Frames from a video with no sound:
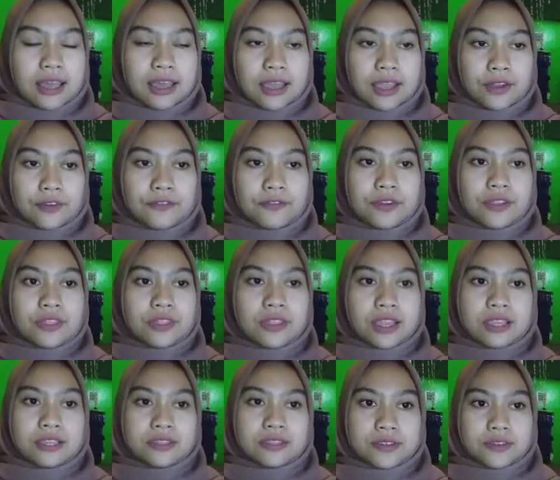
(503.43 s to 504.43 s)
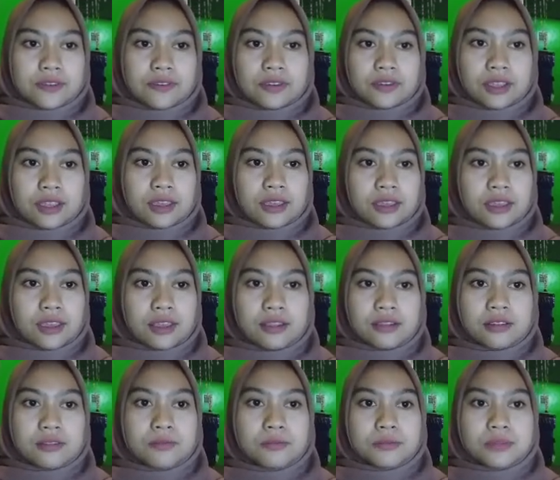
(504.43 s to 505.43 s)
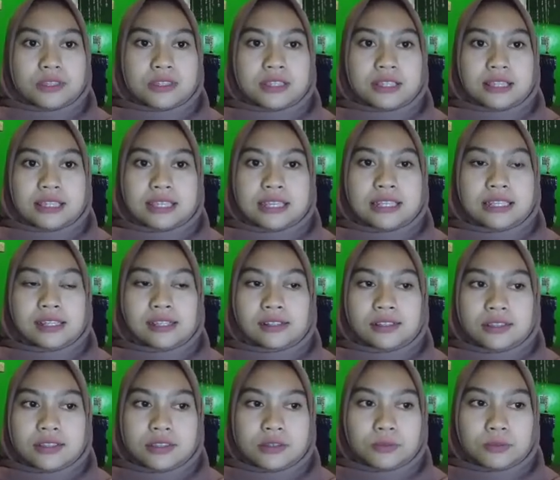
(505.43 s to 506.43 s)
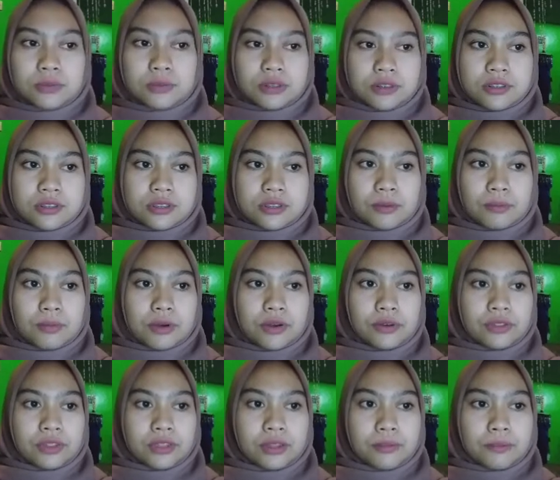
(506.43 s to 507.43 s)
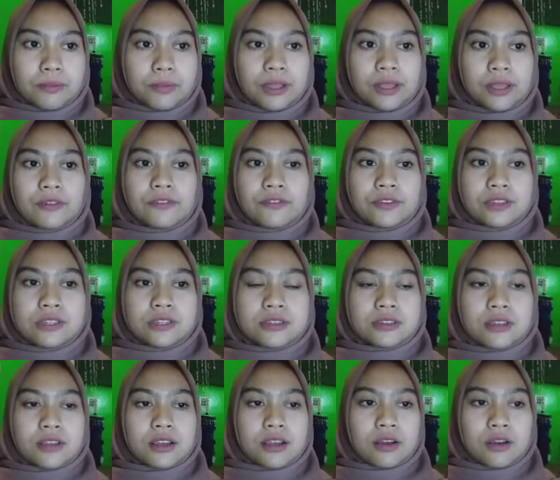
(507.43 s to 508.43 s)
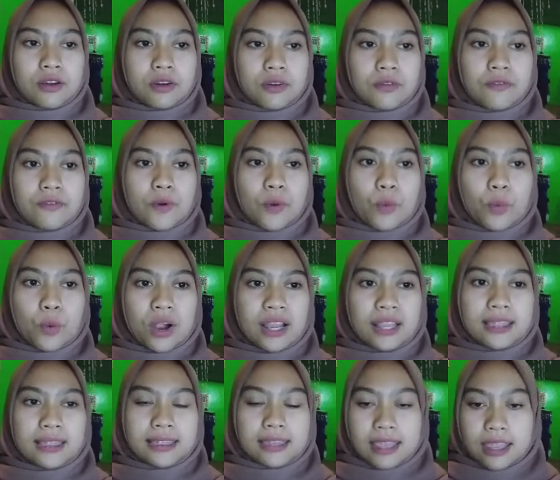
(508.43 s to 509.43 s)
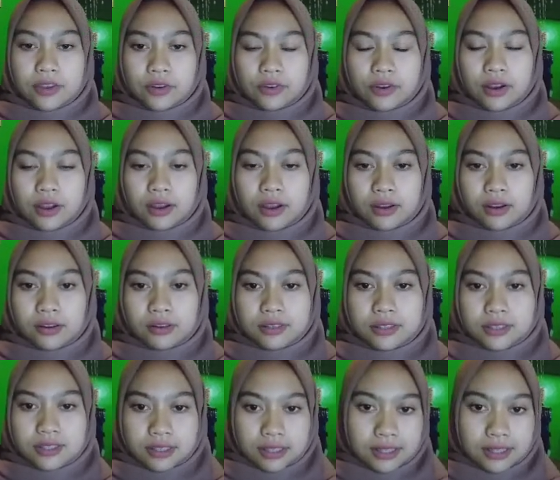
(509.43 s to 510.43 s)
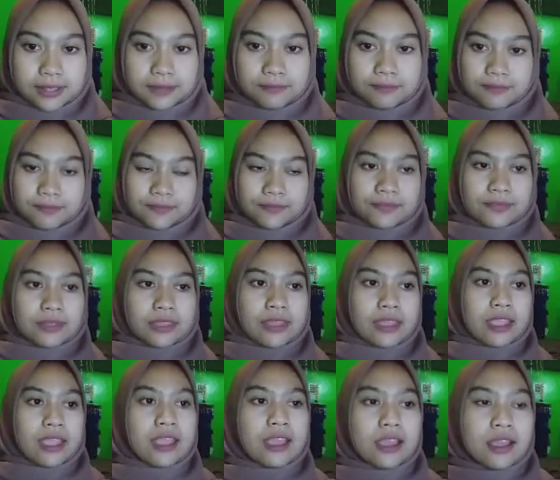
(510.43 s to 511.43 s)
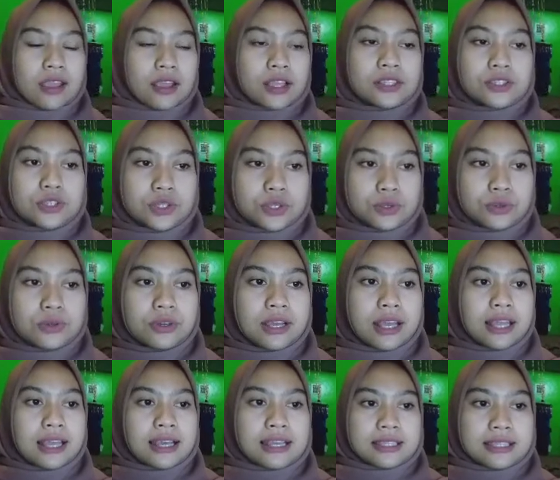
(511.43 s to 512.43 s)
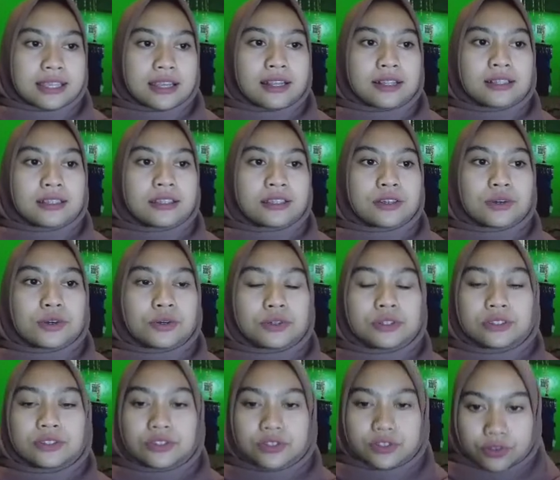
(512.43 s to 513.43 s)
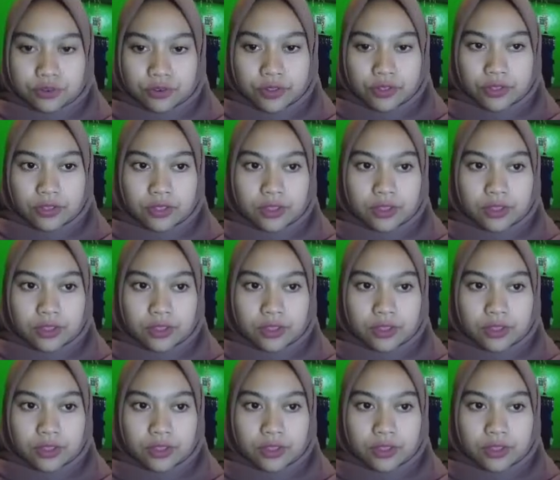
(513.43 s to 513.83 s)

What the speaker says: Advertisers cannot mislead consumers about the benefits of what they are selling. 2. Tell the whole truth.